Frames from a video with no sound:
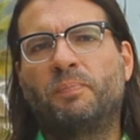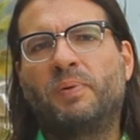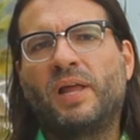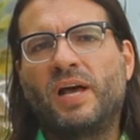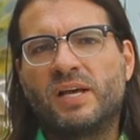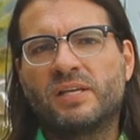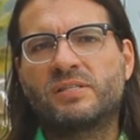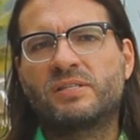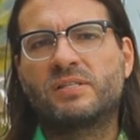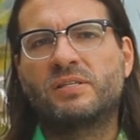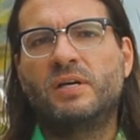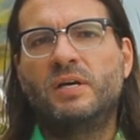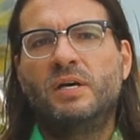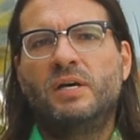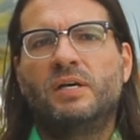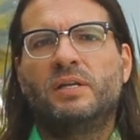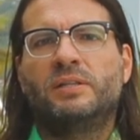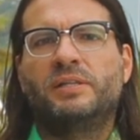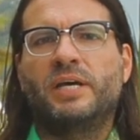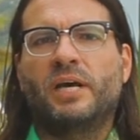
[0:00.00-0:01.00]
plus
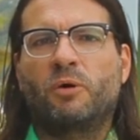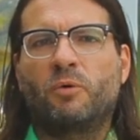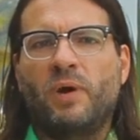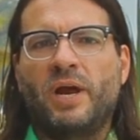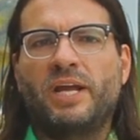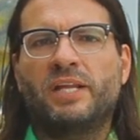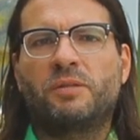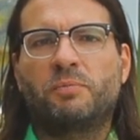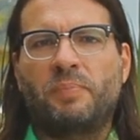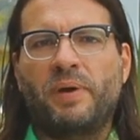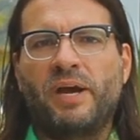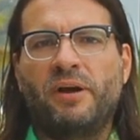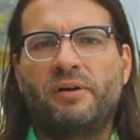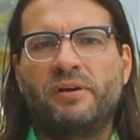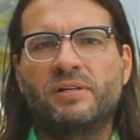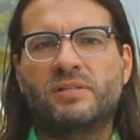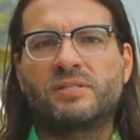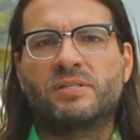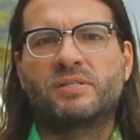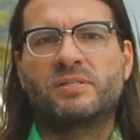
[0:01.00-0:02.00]
the
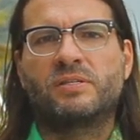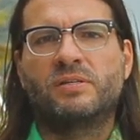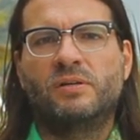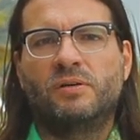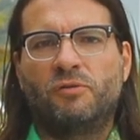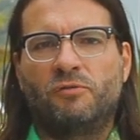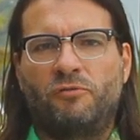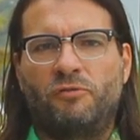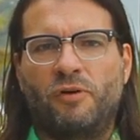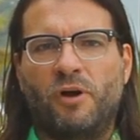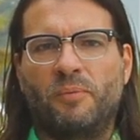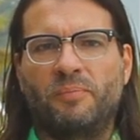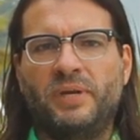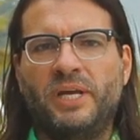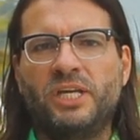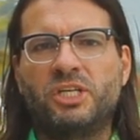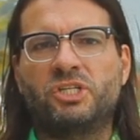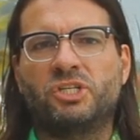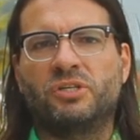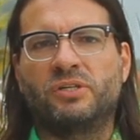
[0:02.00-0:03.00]
grandparents from
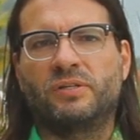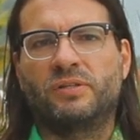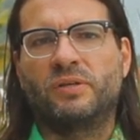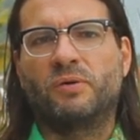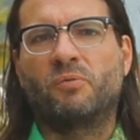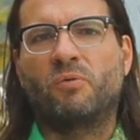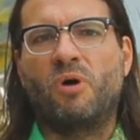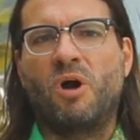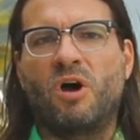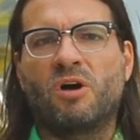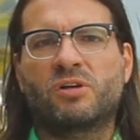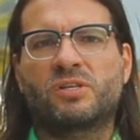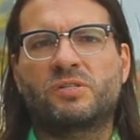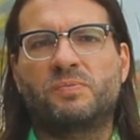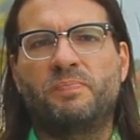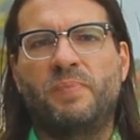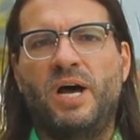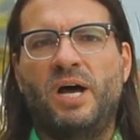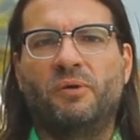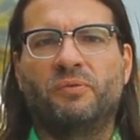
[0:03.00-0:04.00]
nature, the rocks,
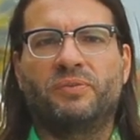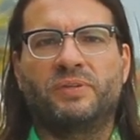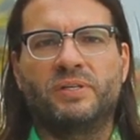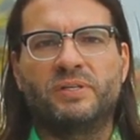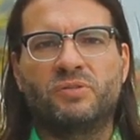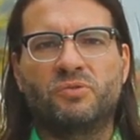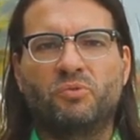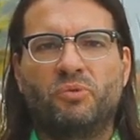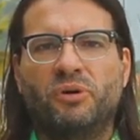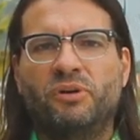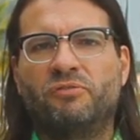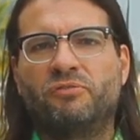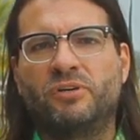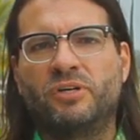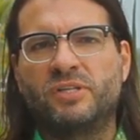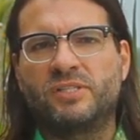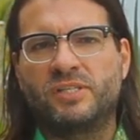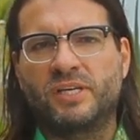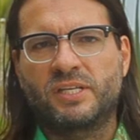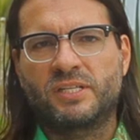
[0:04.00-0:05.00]
mountains,
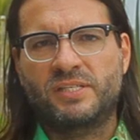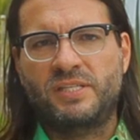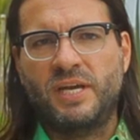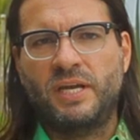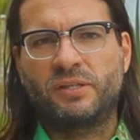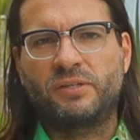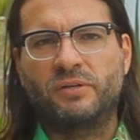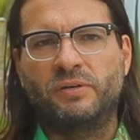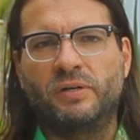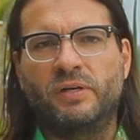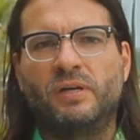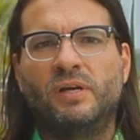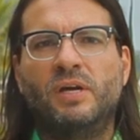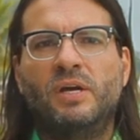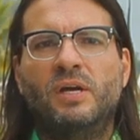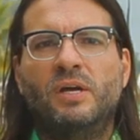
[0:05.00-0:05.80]
rivers, etc.,